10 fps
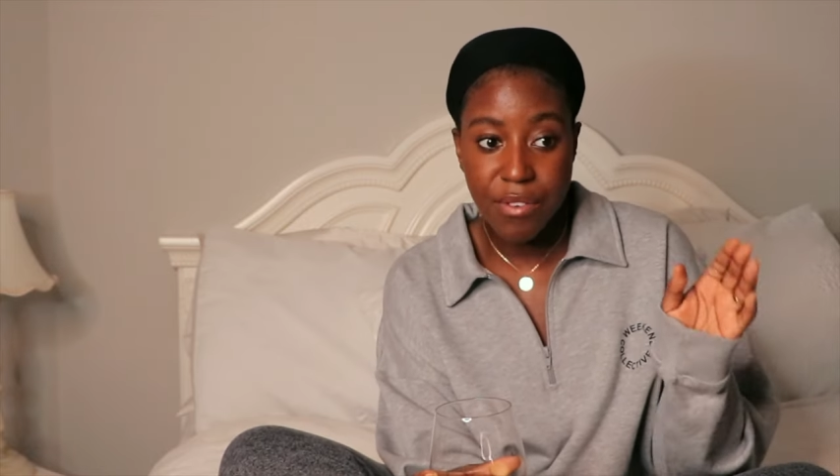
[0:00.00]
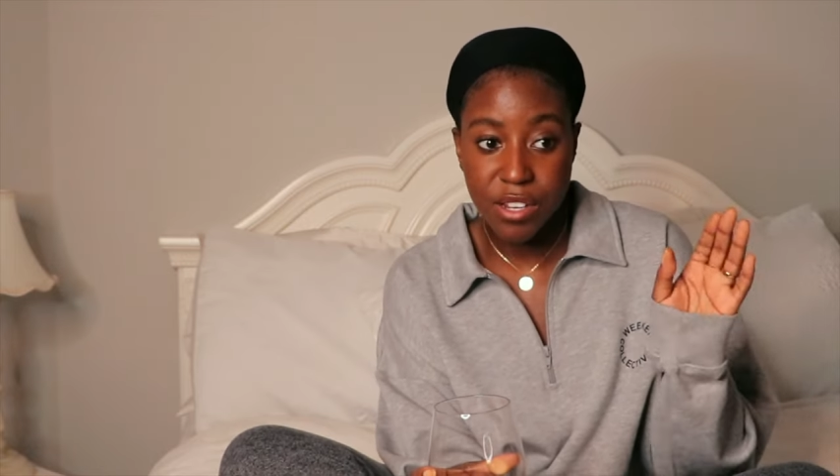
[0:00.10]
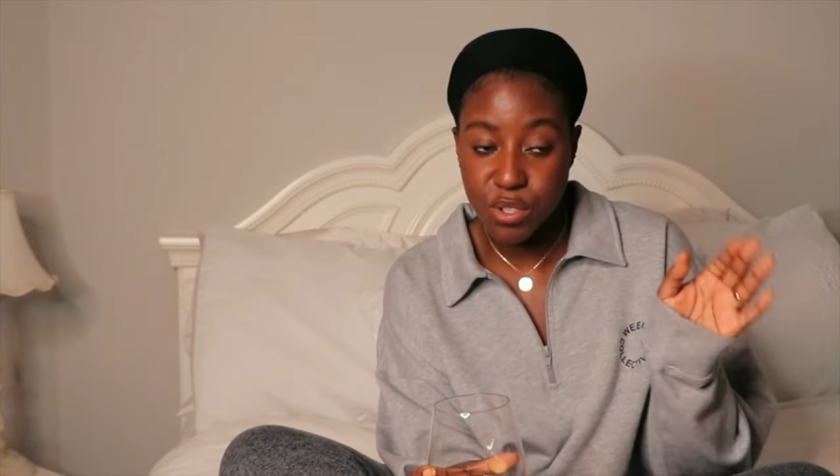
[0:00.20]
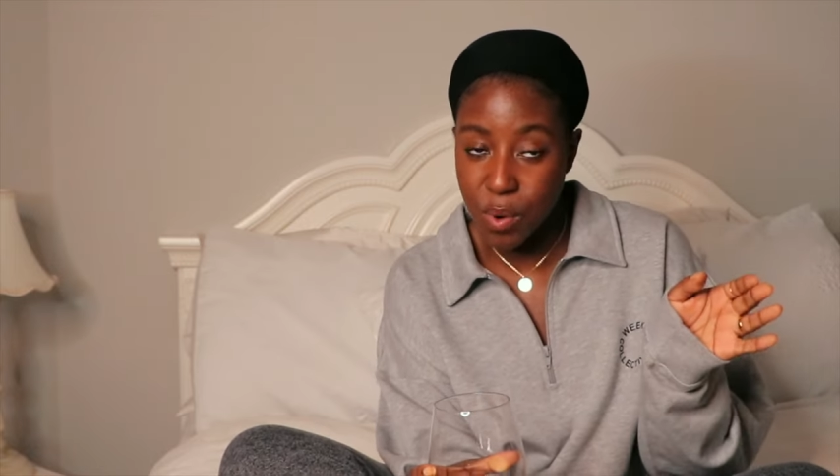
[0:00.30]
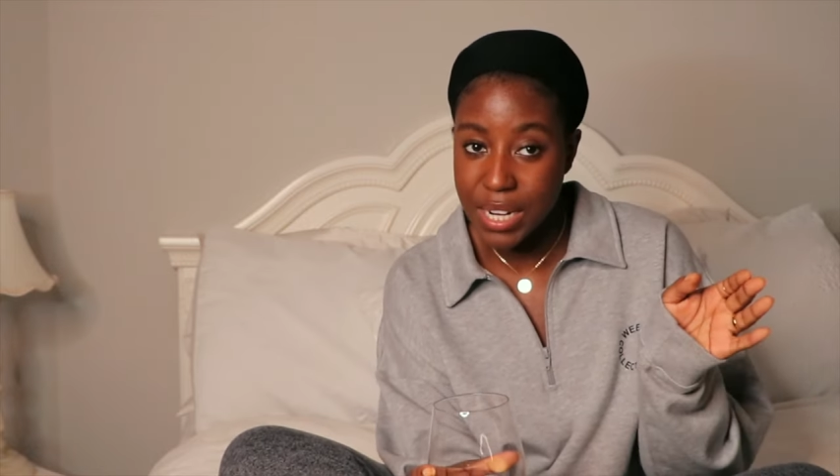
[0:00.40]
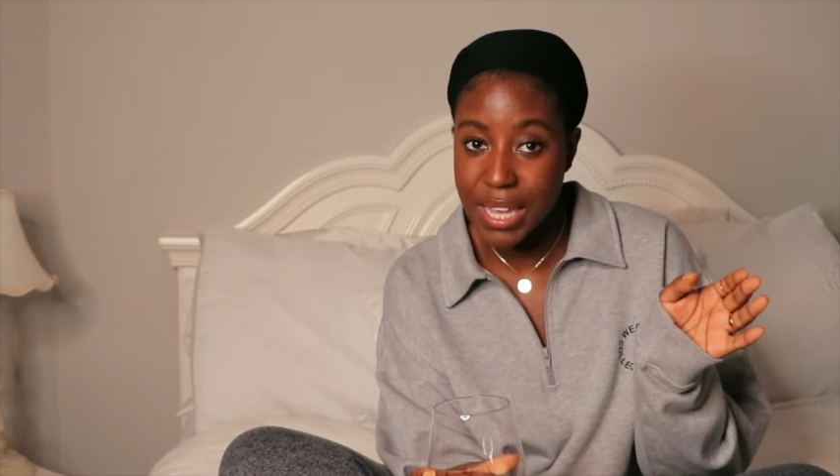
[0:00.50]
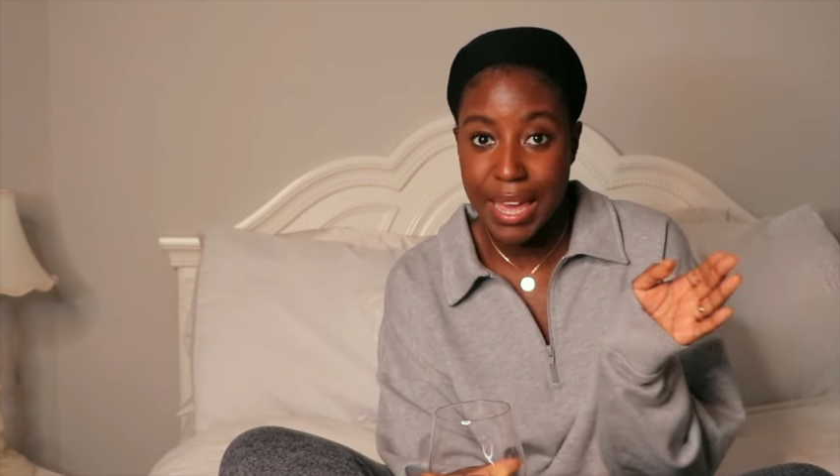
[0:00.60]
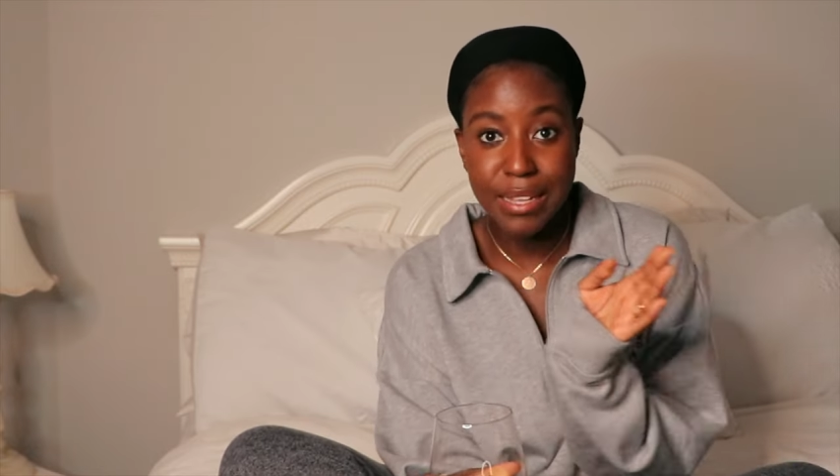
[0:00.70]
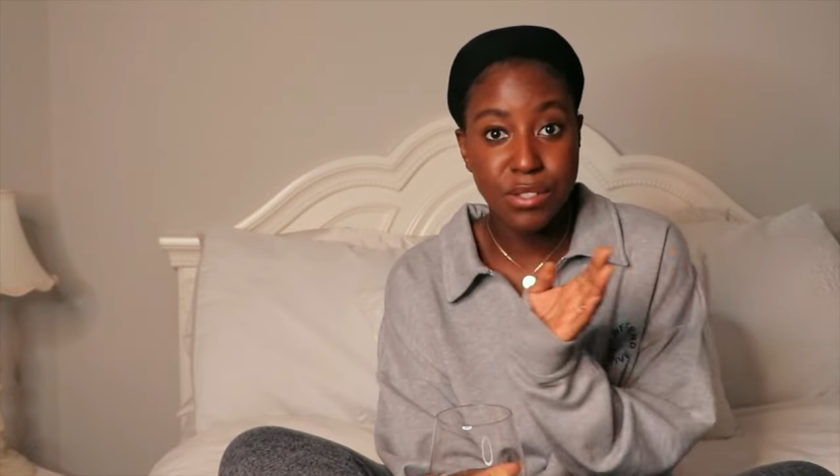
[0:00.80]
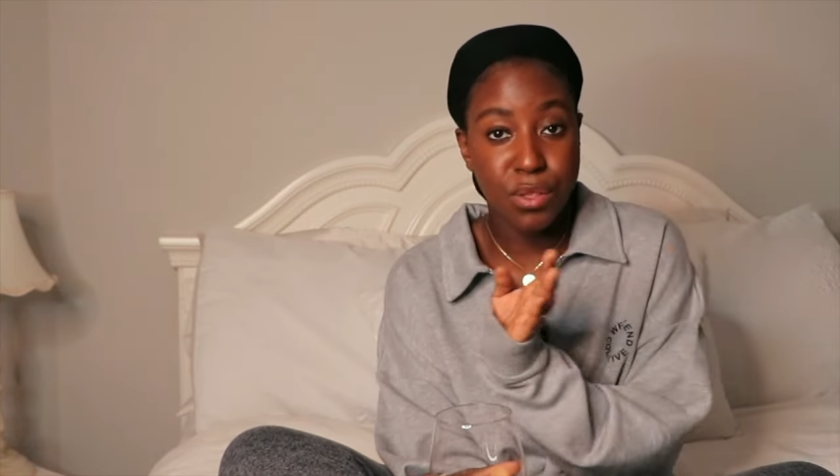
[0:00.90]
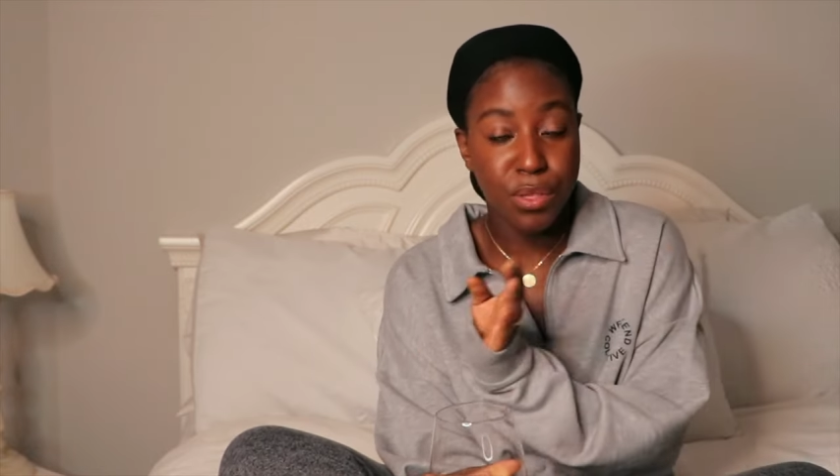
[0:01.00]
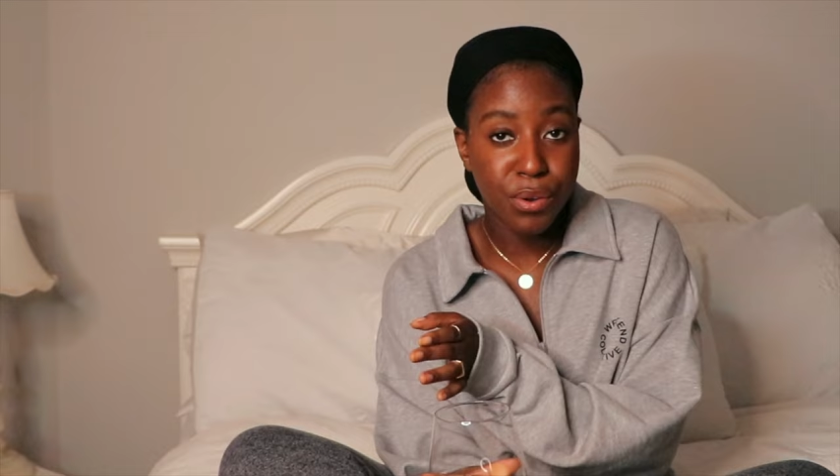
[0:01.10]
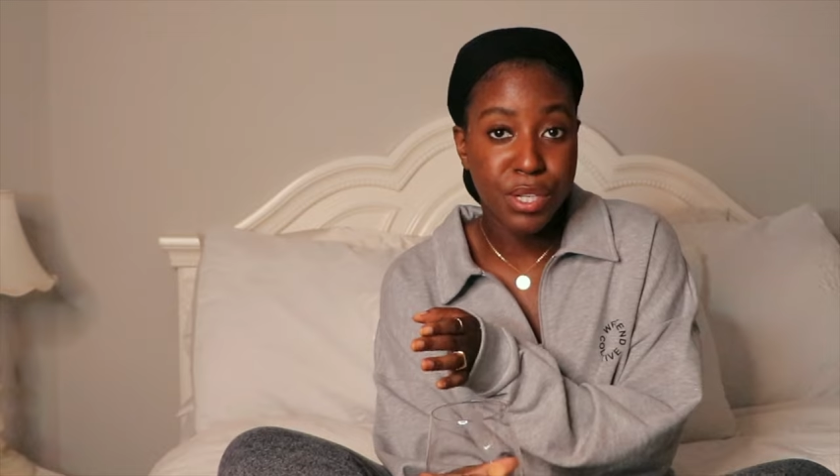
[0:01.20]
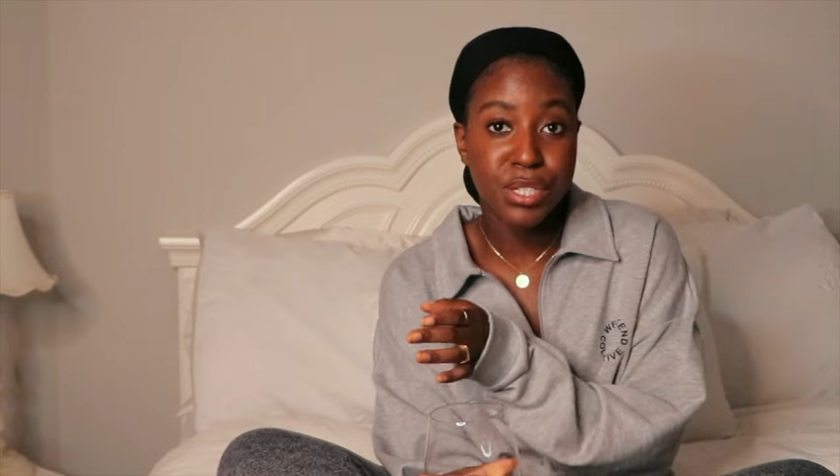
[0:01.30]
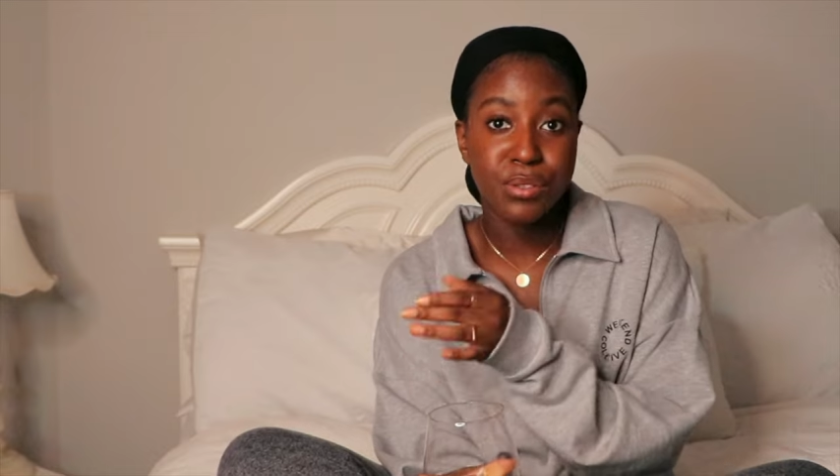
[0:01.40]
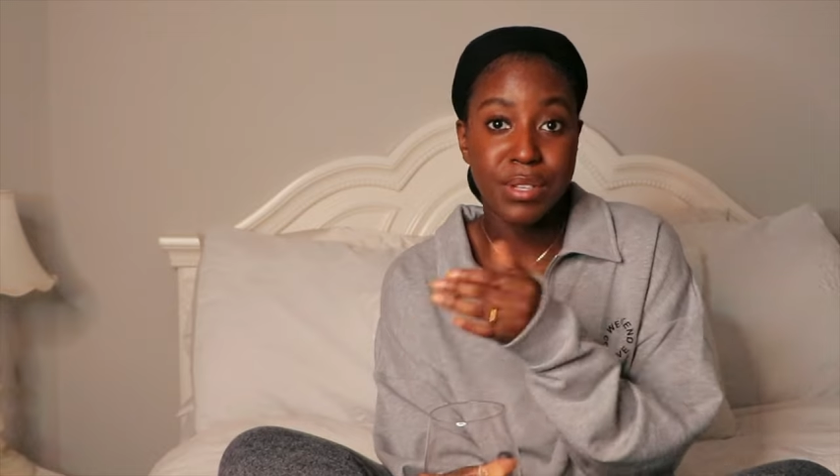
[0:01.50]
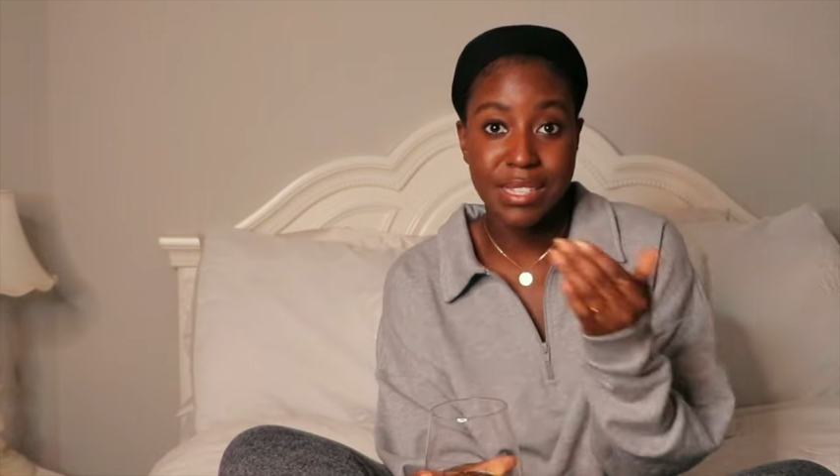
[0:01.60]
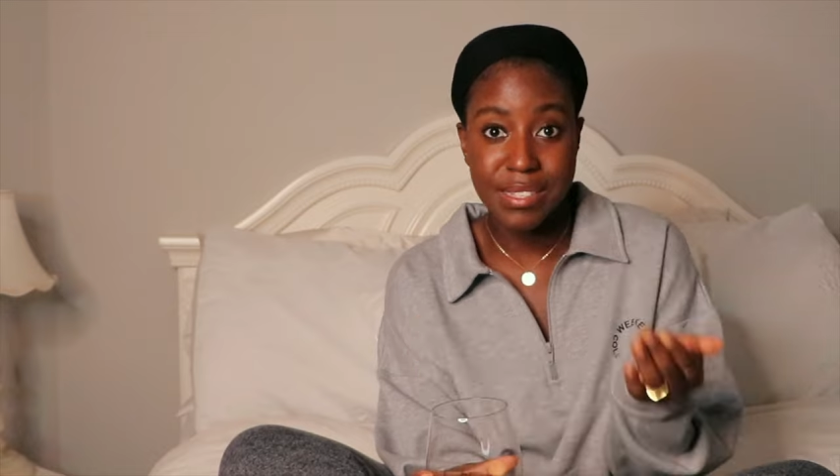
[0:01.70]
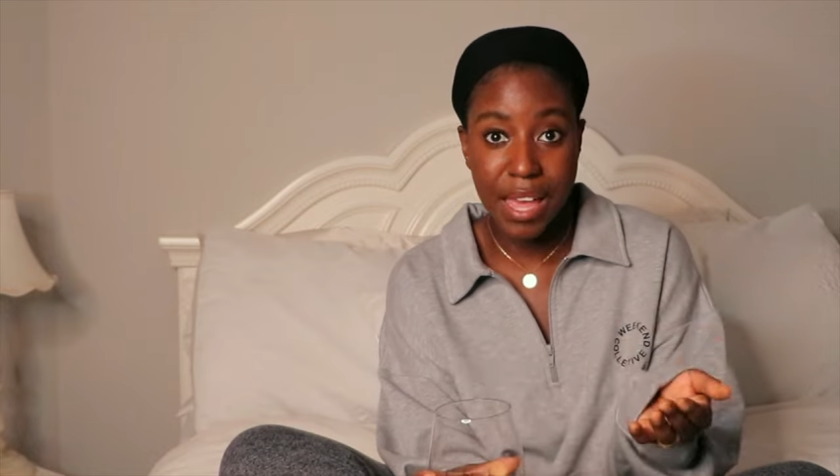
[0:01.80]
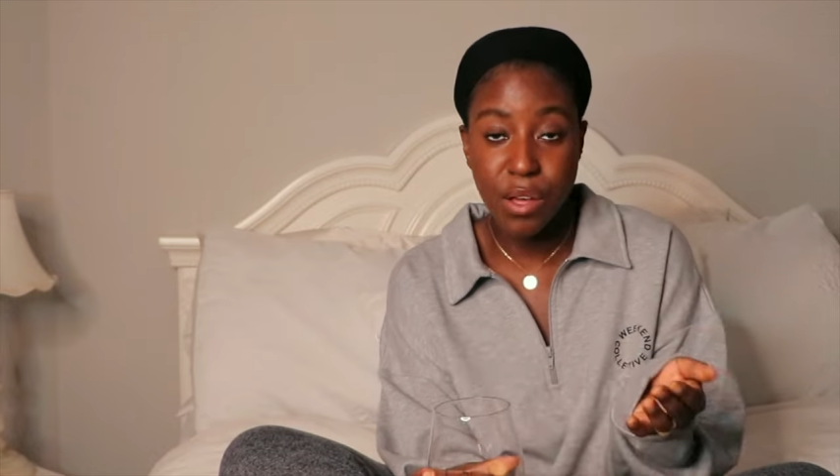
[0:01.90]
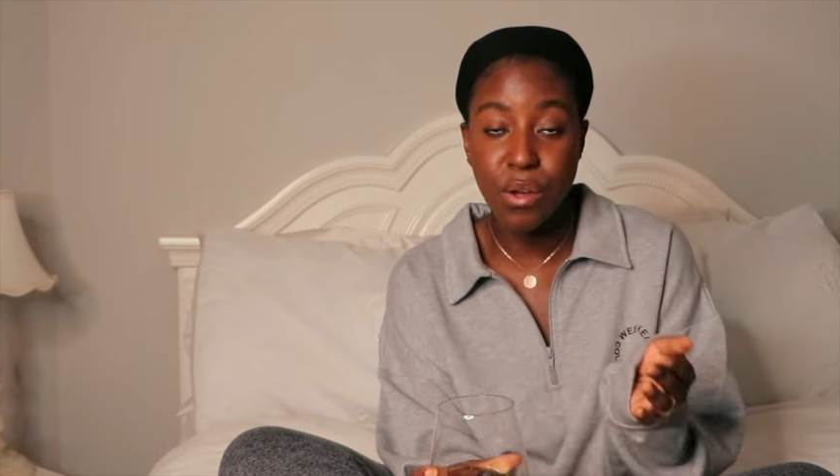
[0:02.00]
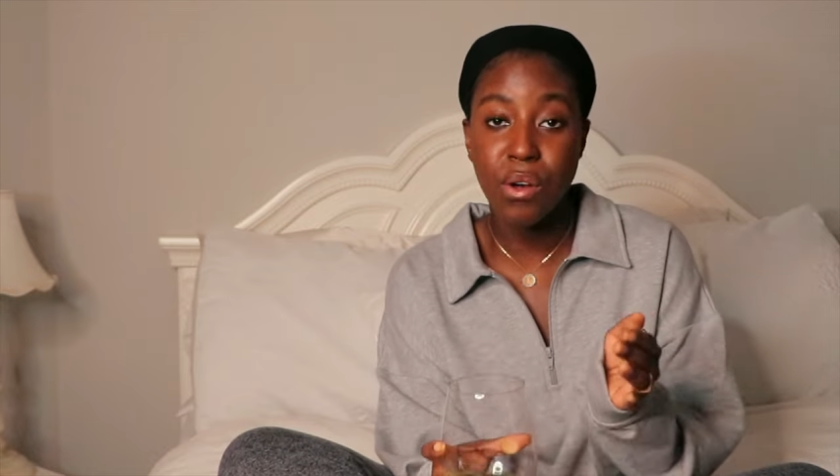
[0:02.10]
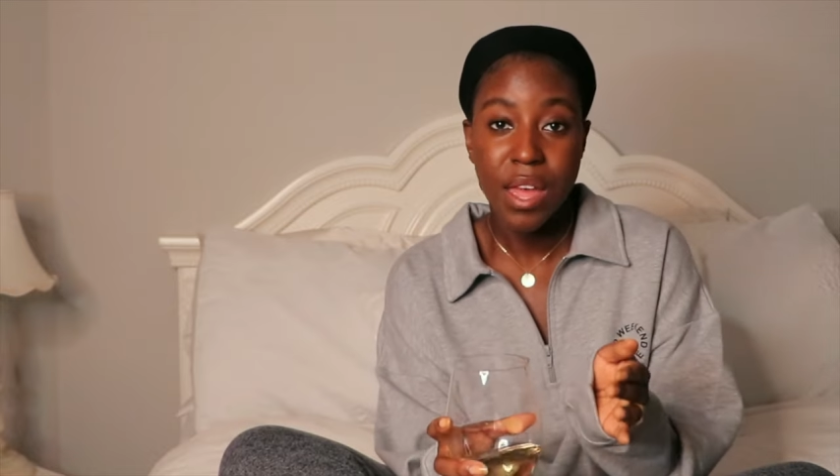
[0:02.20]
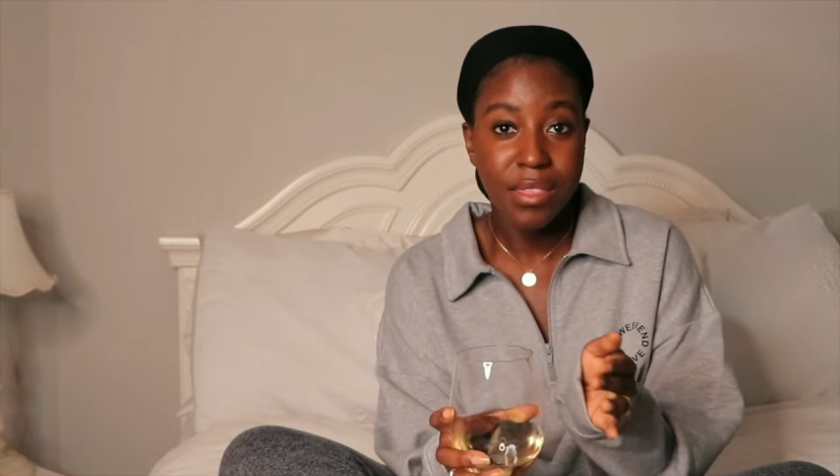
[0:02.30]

a twenty-eight to thirty-two day cycle,